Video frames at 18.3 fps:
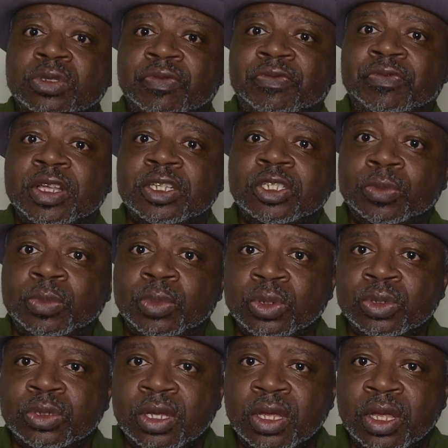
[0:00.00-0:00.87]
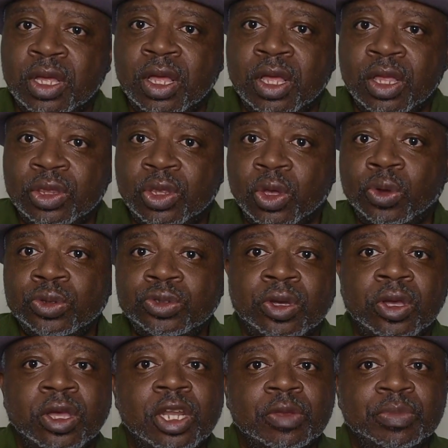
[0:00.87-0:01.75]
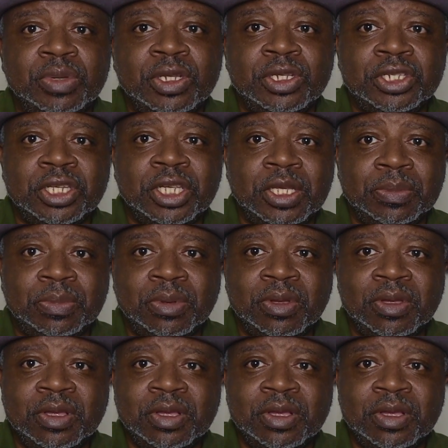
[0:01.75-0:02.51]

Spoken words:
and vegetables, those are going to be cheap.